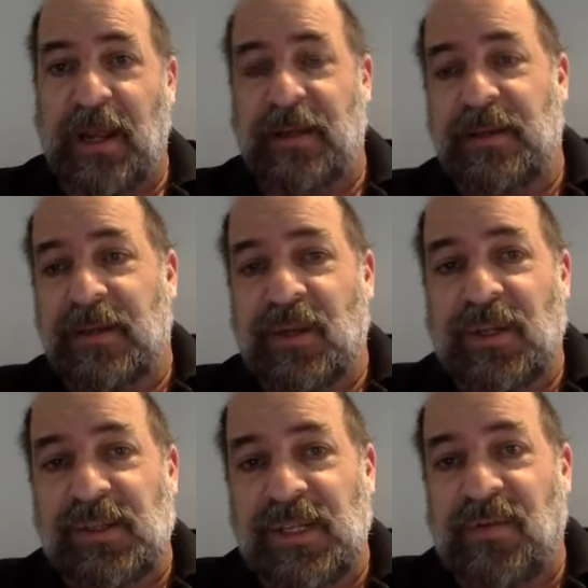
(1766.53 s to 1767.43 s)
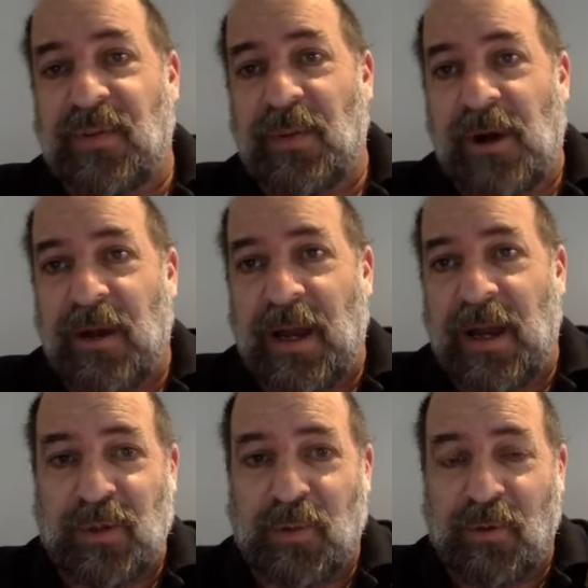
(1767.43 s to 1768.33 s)
you can see from our
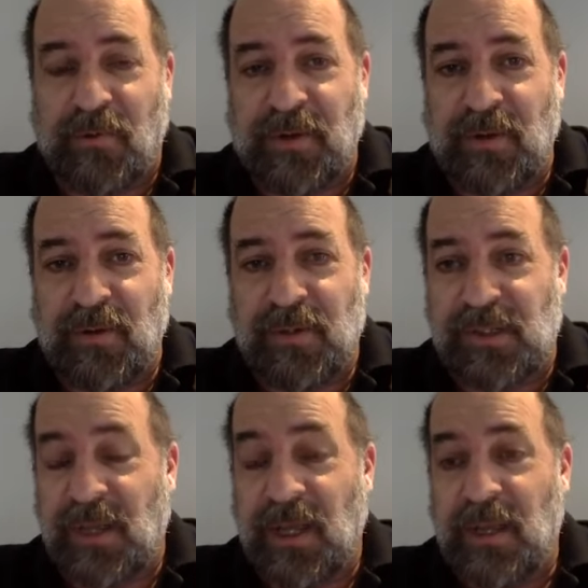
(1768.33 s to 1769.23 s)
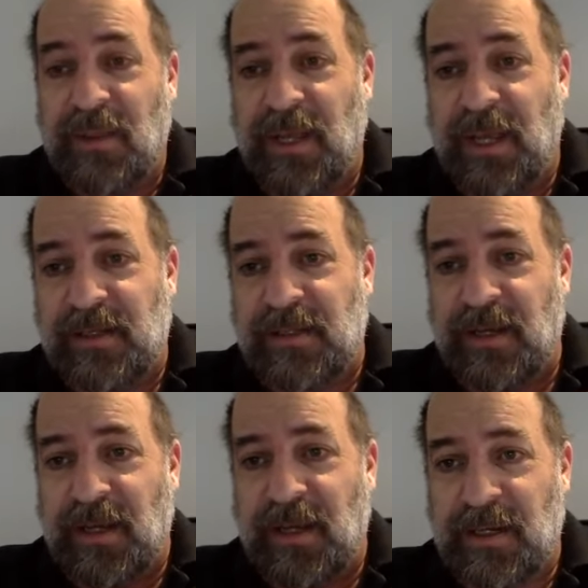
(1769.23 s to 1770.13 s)
AppSumo reviews that
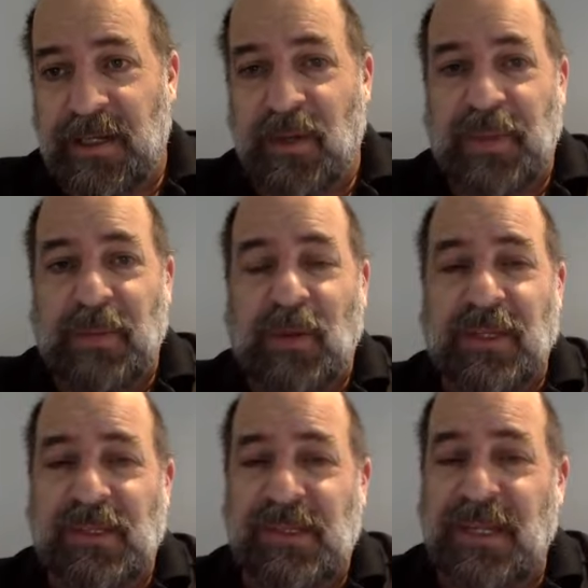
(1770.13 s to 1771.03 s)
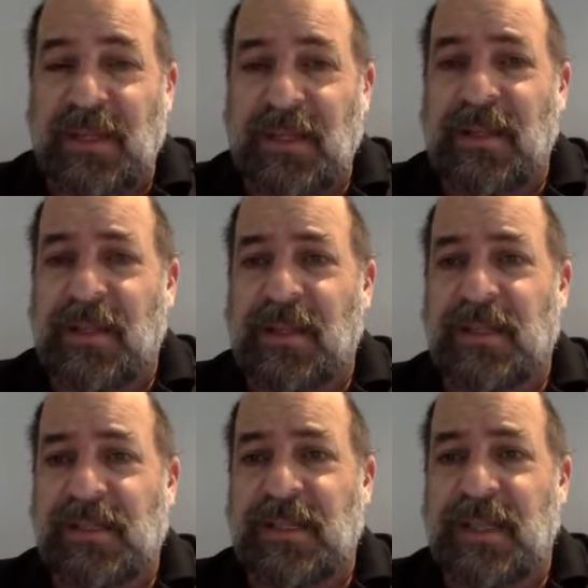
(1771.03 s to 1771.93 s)
people can see
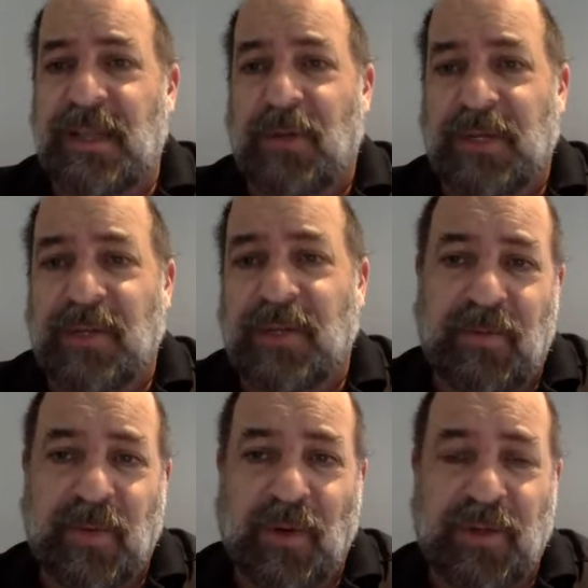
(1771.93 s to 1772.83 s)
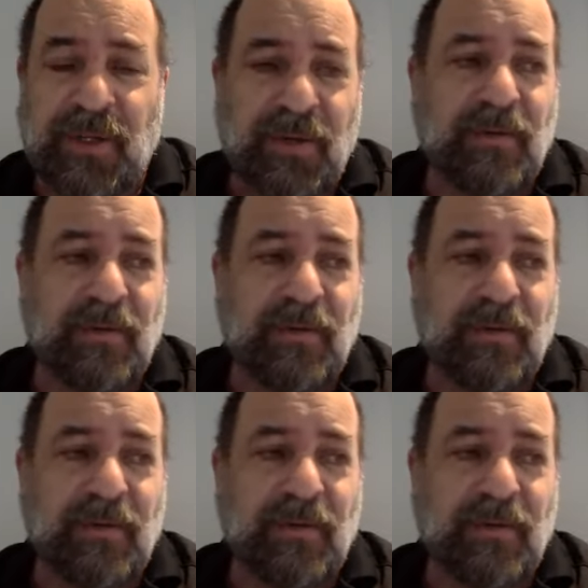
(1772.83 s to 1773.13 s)
that we're different, both in